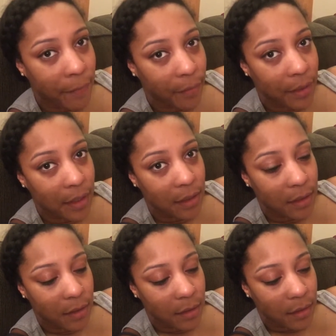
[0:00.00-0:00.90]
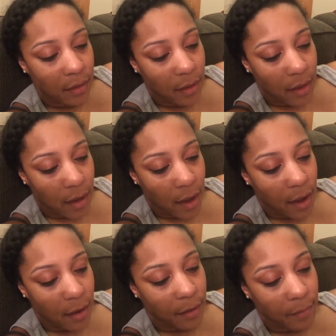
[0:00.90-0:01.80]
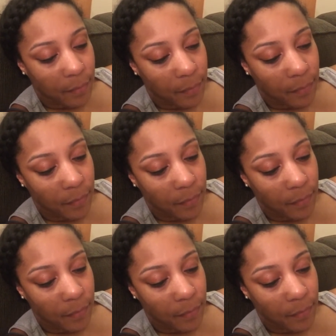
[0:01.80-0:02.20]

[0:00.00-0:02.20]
friends. Um,